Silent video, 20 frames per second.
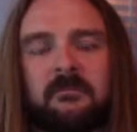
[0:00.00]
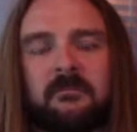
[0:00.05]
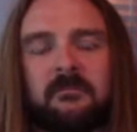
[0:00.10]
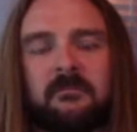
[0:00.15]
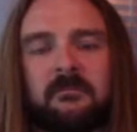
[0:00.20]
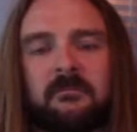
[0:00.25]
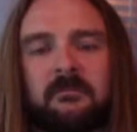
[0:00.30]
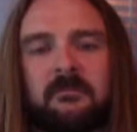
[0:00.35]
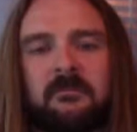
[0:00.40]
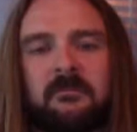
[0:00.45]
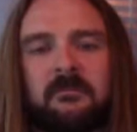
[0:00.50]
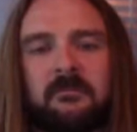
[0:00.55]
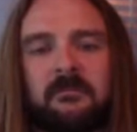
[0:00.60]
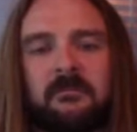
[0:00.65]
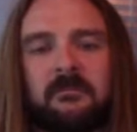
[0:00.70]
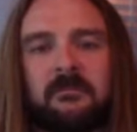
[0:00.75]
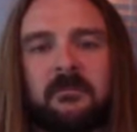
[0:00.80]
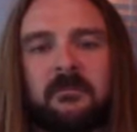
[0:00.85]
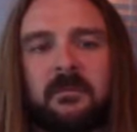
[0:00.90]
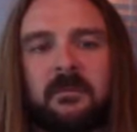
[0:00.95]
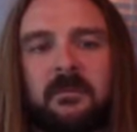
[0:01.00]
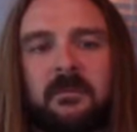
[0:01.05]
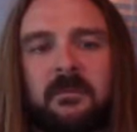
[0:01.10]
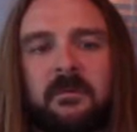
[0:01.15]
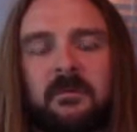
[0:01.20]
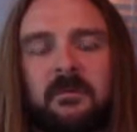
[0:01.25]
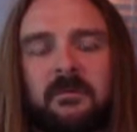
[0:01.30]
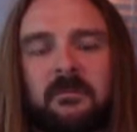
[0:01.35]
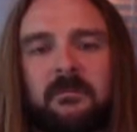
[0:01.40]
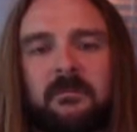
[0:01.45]

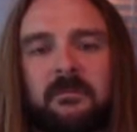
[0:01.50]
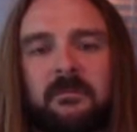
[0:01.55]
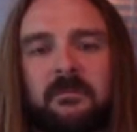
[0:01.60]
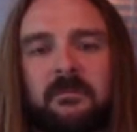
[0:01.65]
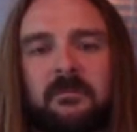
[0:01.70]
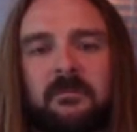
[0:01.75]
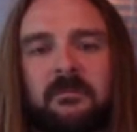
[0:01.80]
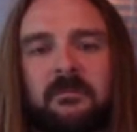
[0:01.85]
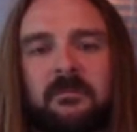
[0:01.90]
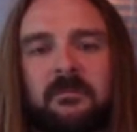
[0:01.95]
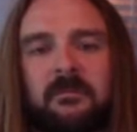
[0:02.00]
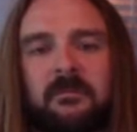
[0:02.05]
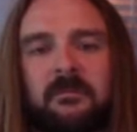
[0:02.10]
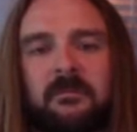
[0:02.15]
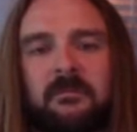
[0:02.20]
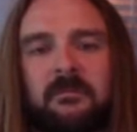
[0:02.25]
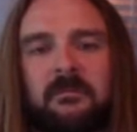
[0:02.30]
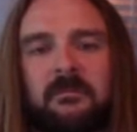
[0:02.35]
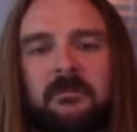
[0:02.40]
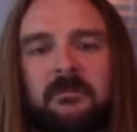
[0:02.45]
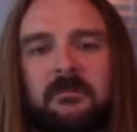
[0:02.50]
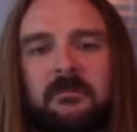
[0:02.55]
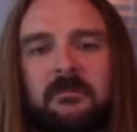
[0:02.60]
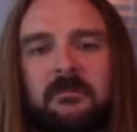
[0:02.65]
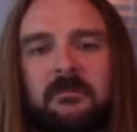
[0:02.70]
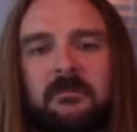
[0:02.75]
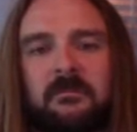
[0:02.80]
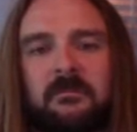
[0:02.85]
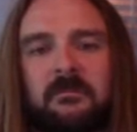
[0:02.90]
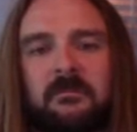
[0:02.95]

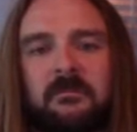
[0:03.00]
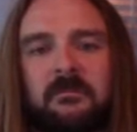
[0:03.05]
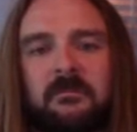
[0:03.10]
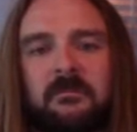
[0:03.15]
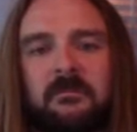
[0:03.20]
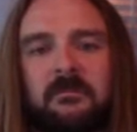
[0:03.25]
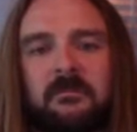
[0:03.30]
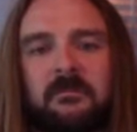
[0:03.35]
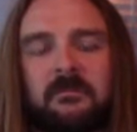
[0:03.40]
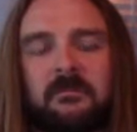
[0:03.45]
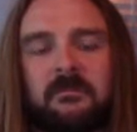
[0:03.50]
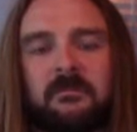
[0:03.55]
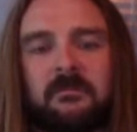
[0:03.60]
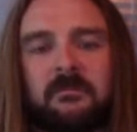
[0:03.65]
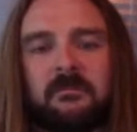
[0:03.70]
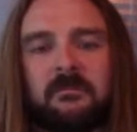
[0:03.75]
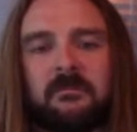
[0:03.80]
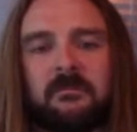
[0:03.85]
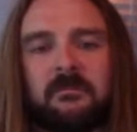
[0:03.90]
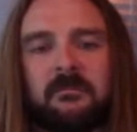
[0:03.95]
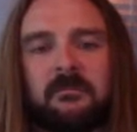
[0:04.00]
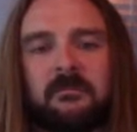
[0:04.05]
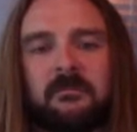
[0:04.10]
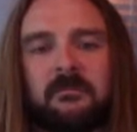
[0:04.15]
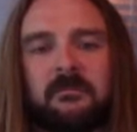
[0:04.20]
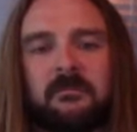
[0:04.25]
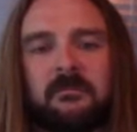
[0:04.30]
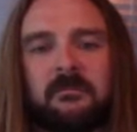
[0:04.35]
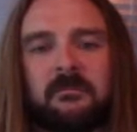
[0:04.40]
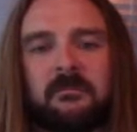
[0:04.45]

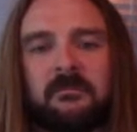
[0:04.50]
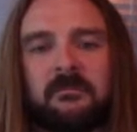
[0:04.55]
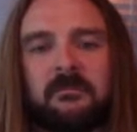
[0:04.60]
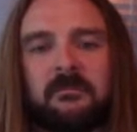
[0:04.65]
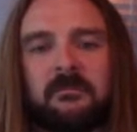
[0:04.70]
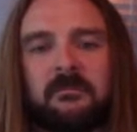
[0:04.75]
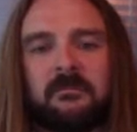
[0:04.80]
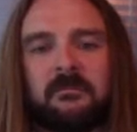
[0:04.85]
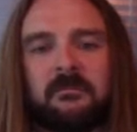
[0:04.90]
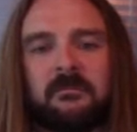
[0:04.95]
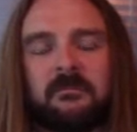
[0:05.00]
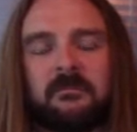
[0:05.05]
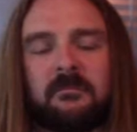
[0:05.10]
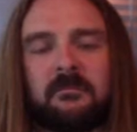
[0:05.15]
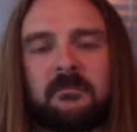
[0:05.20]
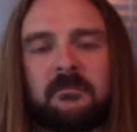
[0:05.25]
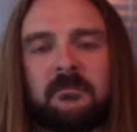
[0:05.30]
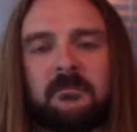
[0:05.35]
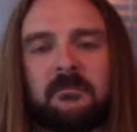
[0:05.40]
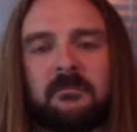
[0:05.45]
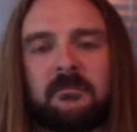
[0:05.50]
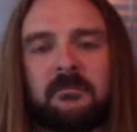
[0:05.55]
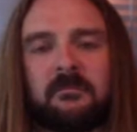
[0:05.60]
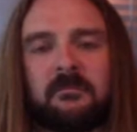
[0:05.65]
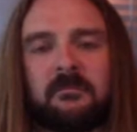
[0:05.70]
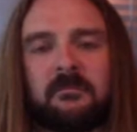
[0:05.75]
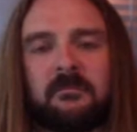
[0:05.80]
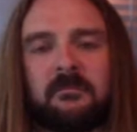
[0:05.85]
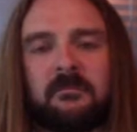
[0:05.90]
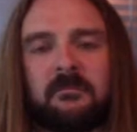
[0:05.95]

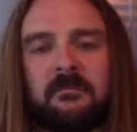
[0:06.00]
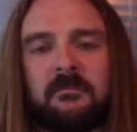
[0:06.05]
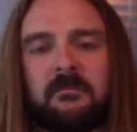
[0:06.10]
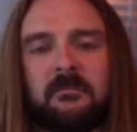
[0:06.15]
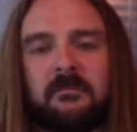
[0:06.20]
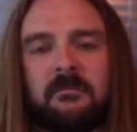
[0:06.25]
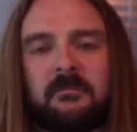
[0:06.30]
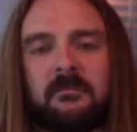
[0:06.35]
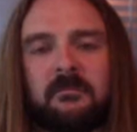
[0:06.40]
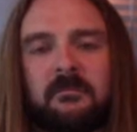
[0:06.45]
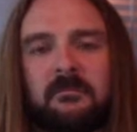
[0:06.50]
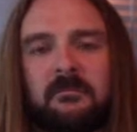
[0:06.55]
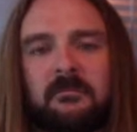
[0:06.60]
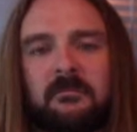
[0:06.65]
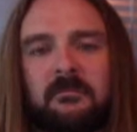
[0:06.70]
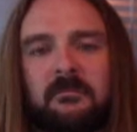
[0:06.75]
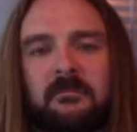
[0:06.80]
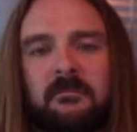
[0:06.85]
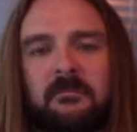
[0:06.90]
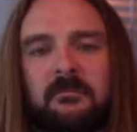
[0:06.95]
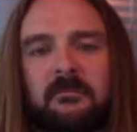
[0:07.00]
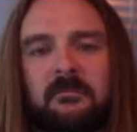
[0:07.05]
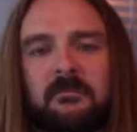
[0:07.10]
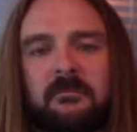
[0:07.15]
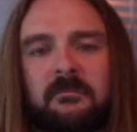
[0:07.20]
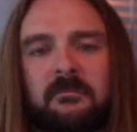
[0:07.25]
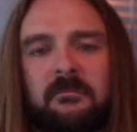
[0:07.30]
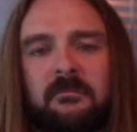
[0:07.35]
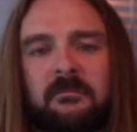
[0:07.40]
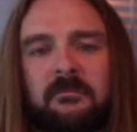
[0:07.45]

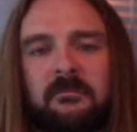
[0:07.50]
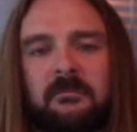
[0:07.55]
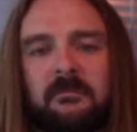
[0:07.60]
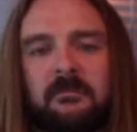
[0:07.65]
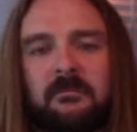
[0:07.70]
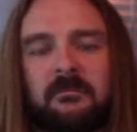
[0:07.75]
The person shown says nothing.